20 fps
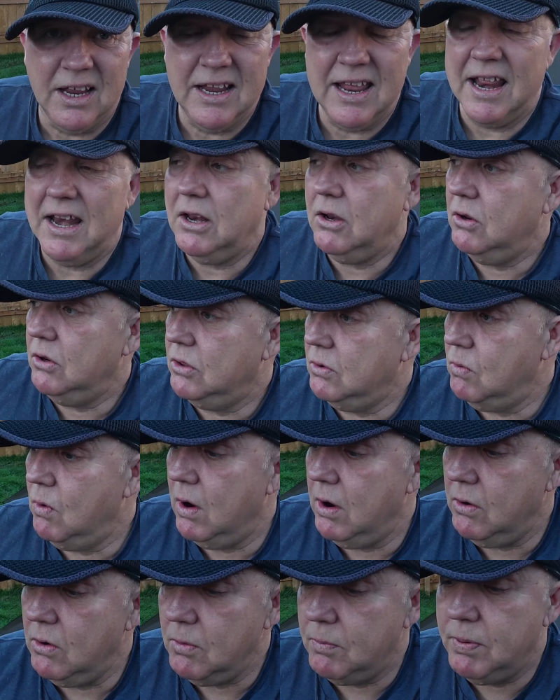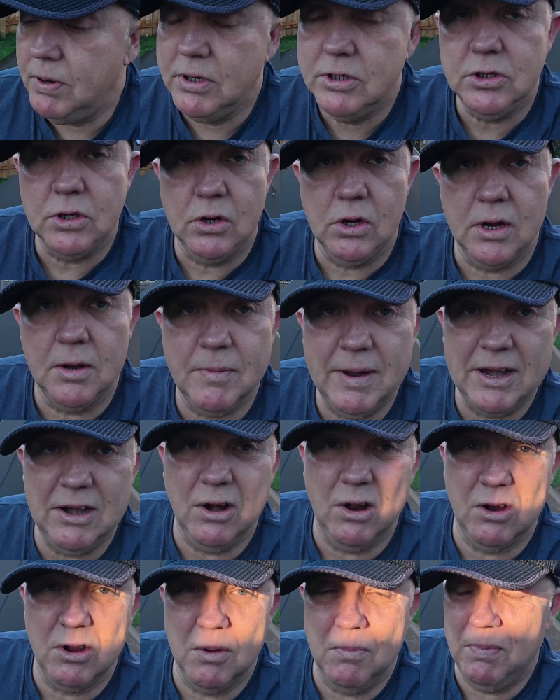and get the other one up. So I
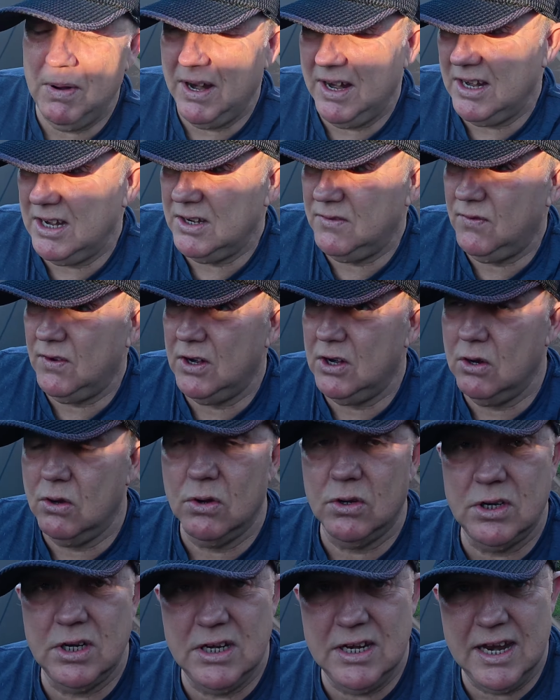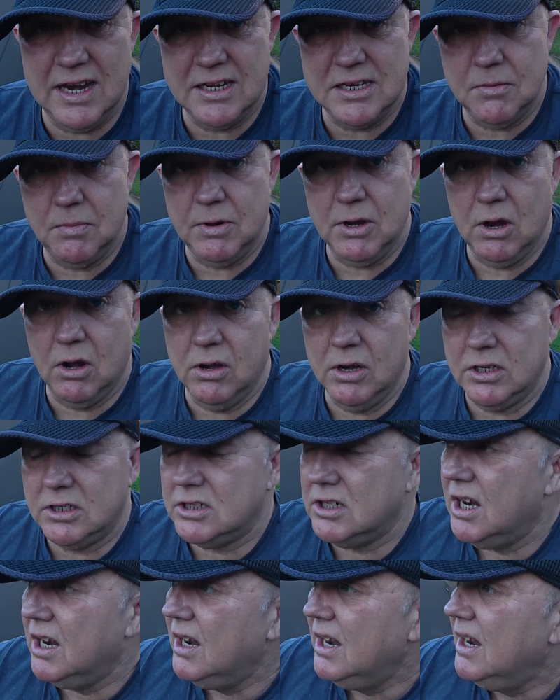might not complete this video today, to be
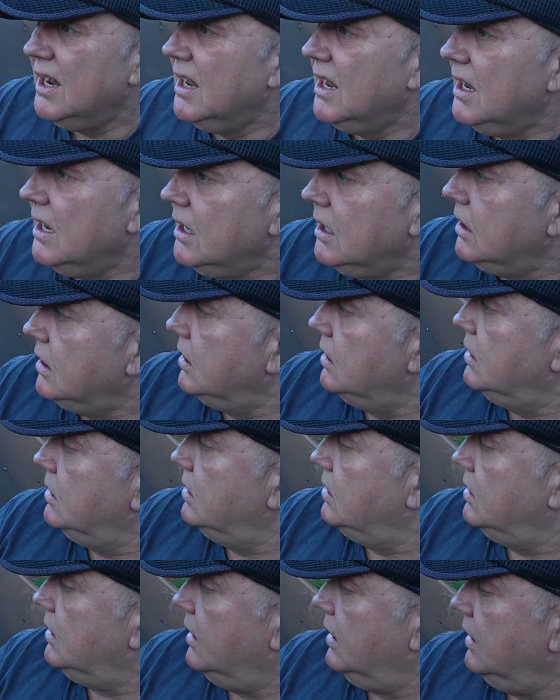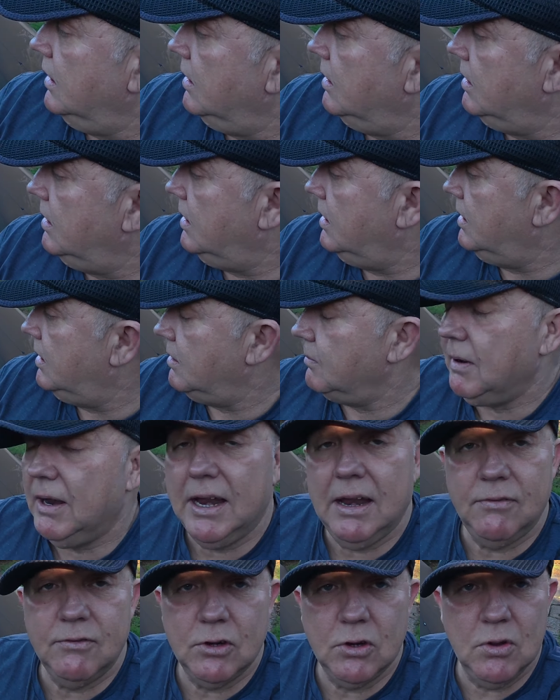honest. Uh, I
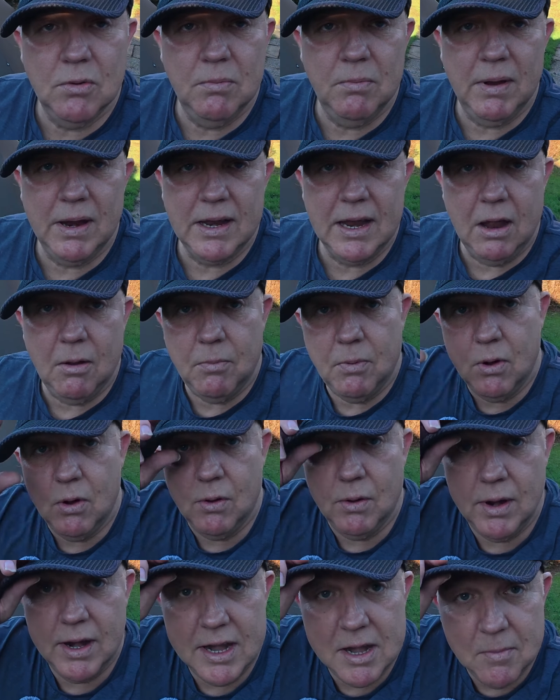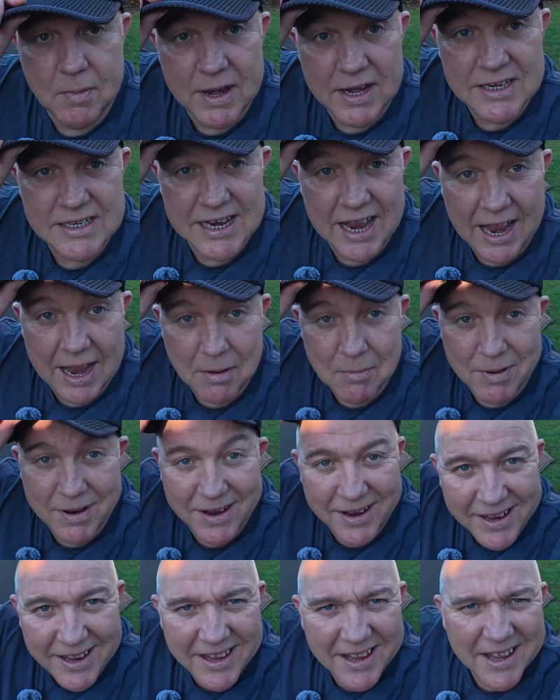might have to come back out. But in the meantime,
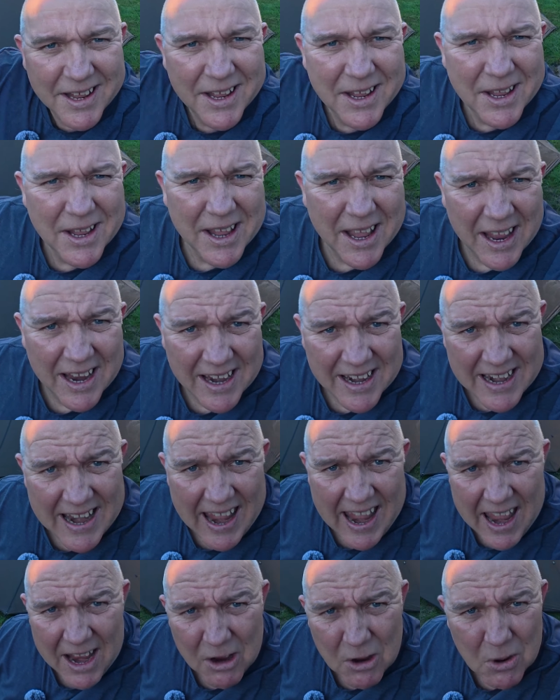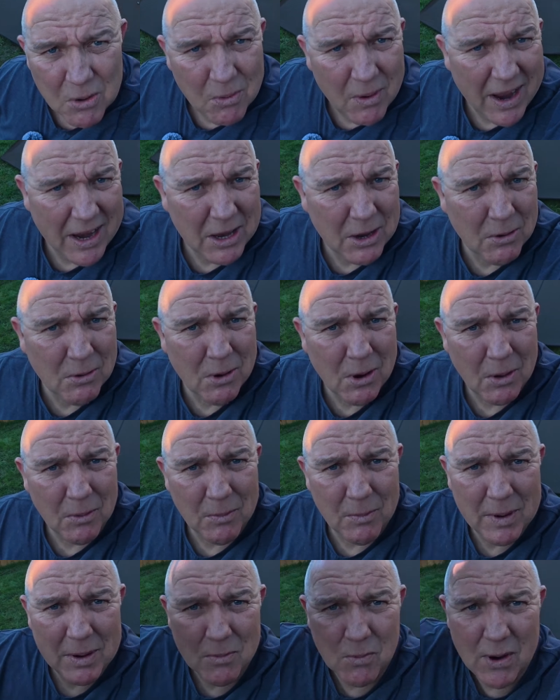I had a haircut where you
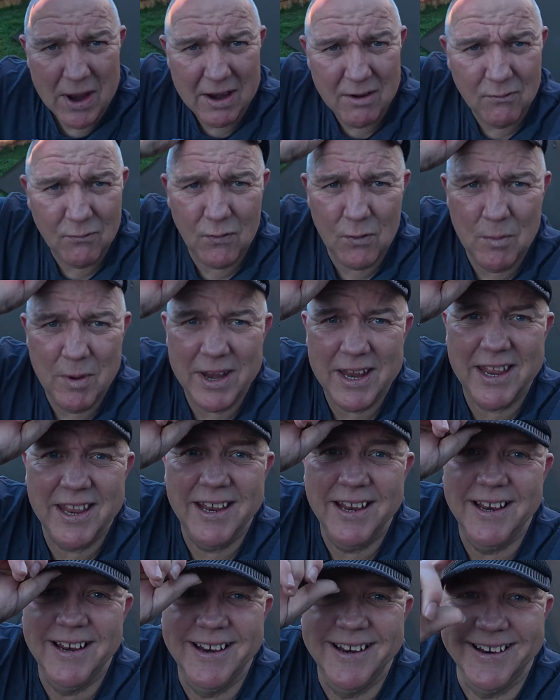not been waiting for me.